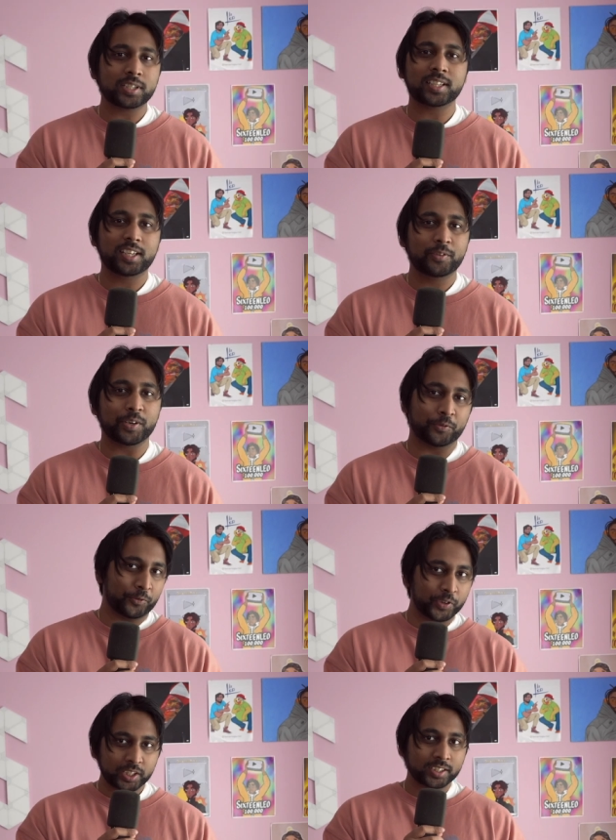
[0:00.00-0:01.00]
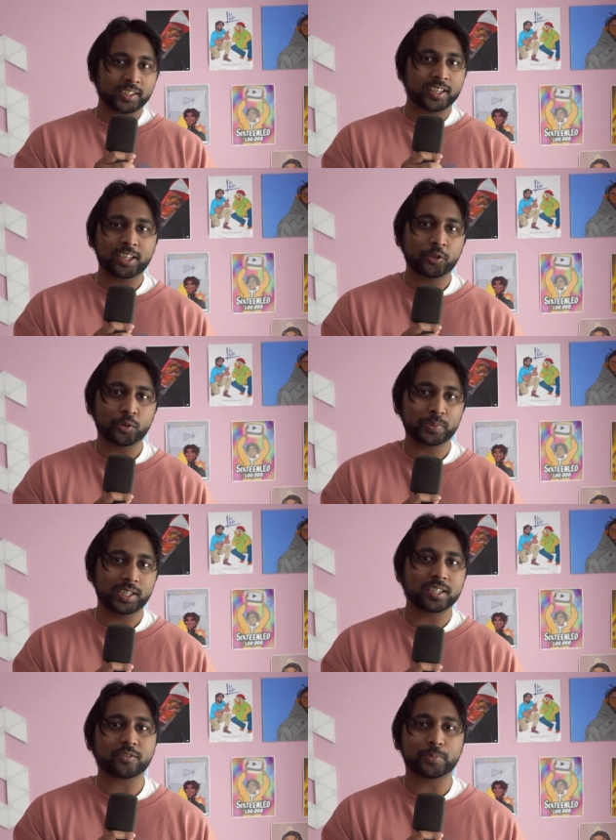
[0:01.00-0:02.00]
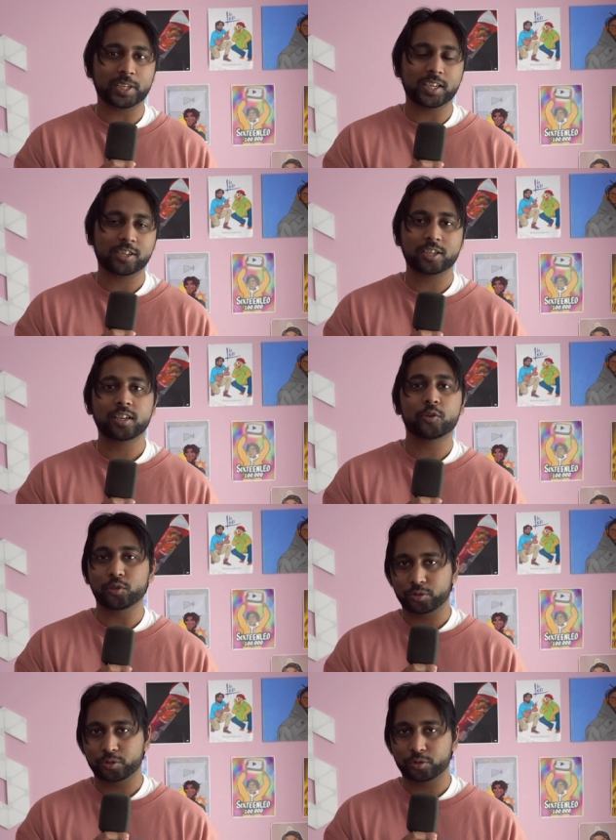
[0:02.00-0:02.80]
is he even further than he normally is from the kitchen? Or